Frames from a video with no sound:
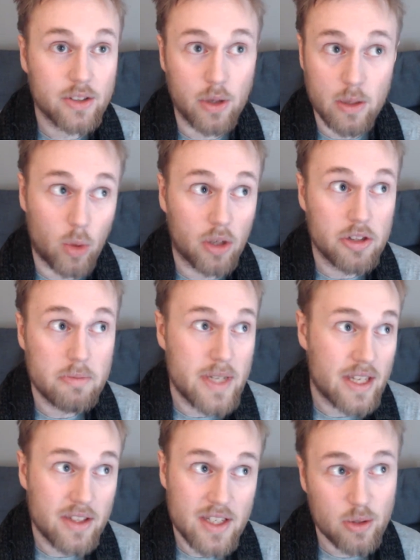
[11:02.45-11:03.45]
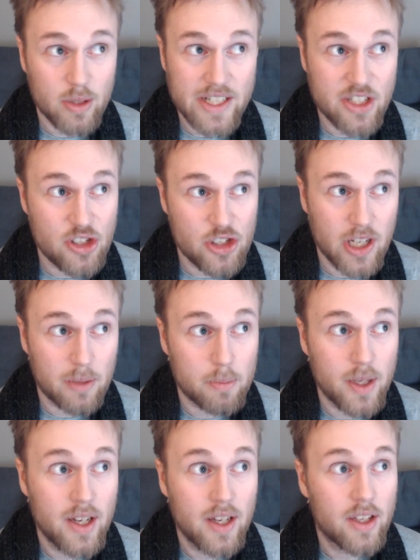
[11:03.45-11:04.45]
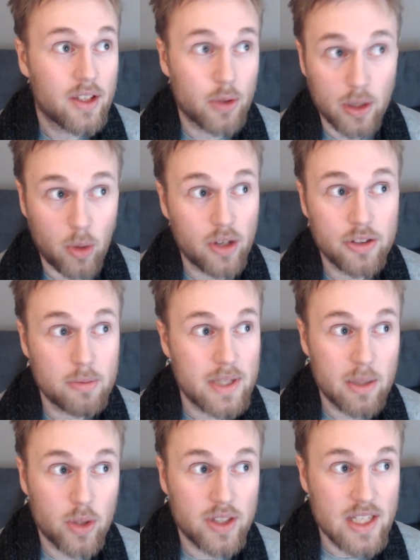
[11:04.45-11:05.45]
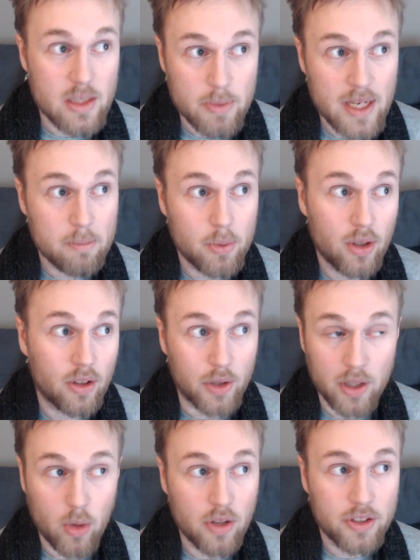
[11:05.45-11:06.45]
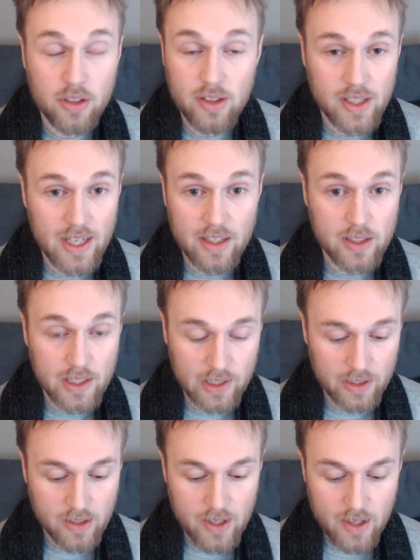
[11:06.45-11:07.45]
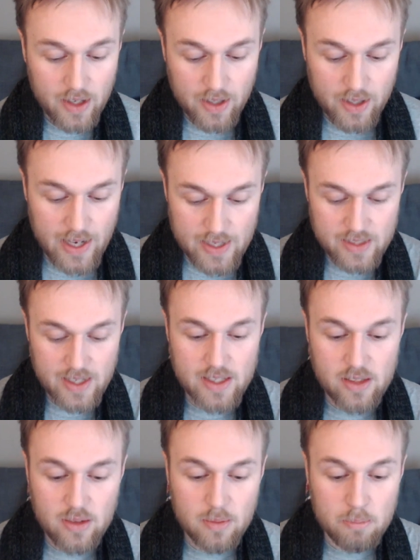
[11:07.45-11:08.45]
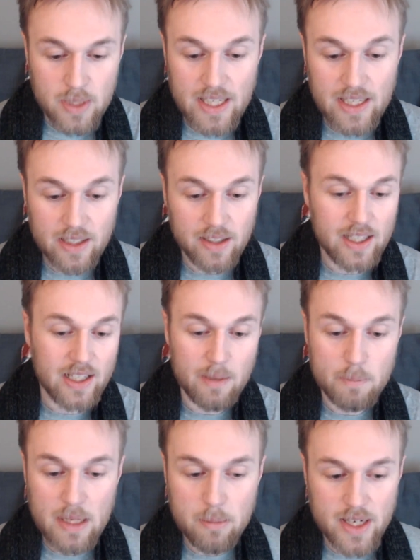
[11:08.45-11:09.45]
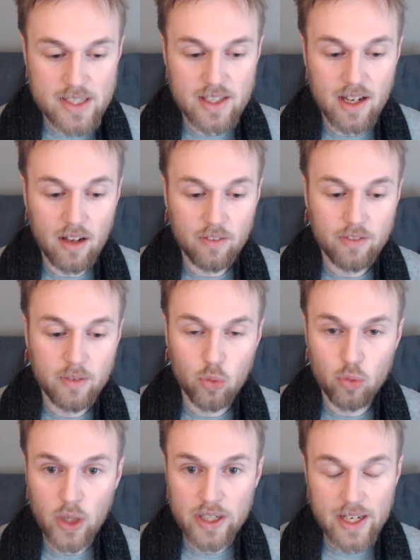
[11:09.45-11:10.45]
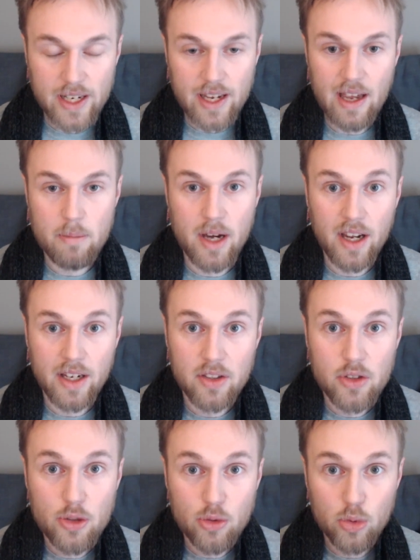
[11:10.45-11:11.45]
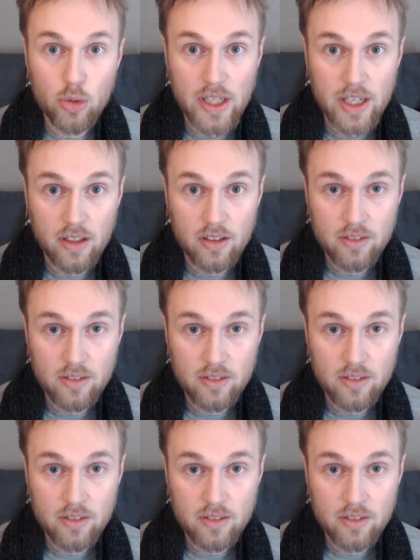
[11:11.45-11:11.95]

Do I want to be in this relationship? Do I want to be with these people? Do I want to connect here? Is this me? Can I be myself? And what am I truly?